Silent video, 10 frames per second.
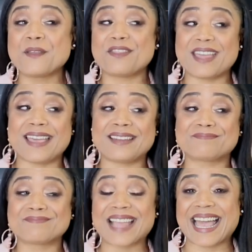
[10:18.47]

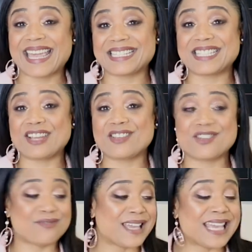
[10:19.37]
then I hate to tell
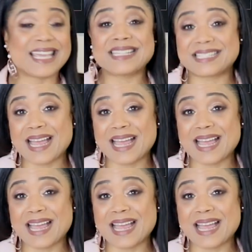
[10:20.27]
you, it's